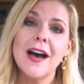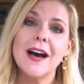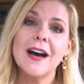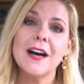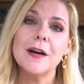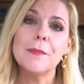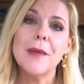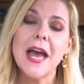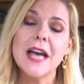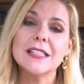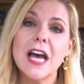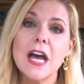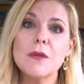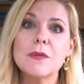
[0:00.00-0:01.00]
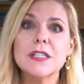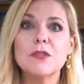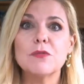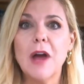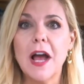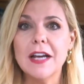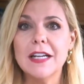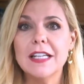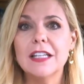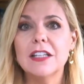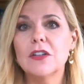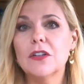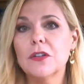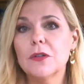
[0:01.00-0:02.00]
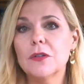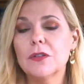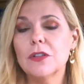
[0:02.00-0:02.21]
As I was writing your